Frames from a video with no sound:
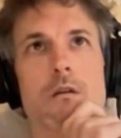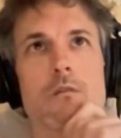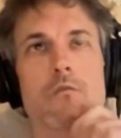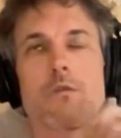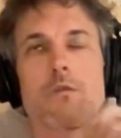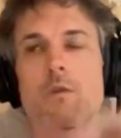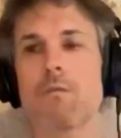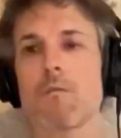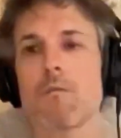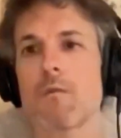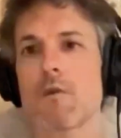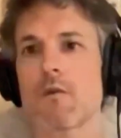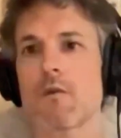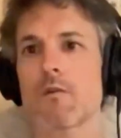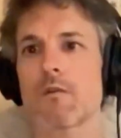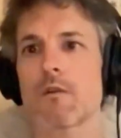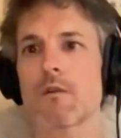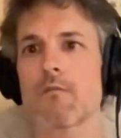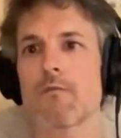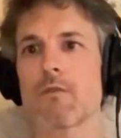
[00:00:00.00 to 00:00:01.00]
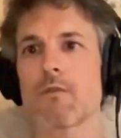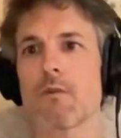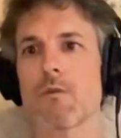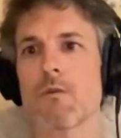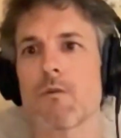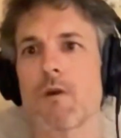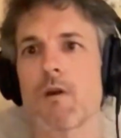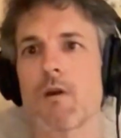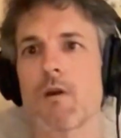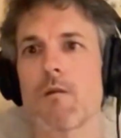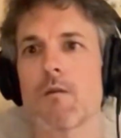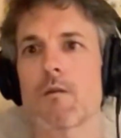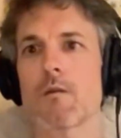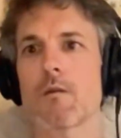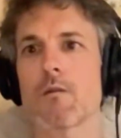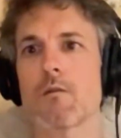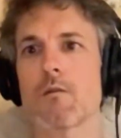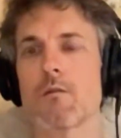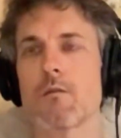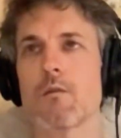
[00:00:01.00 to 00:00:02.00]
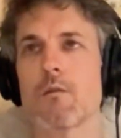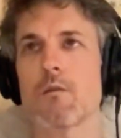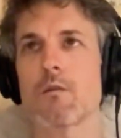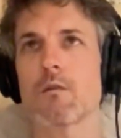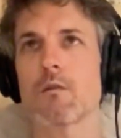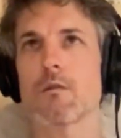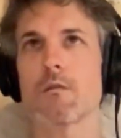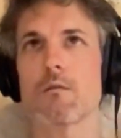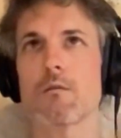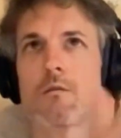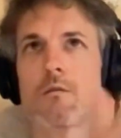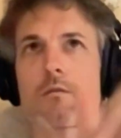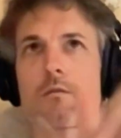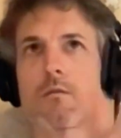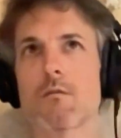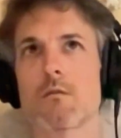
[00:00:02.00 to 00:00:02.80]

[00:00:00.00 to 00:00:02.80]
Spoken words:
doing more self-inquiry in the recent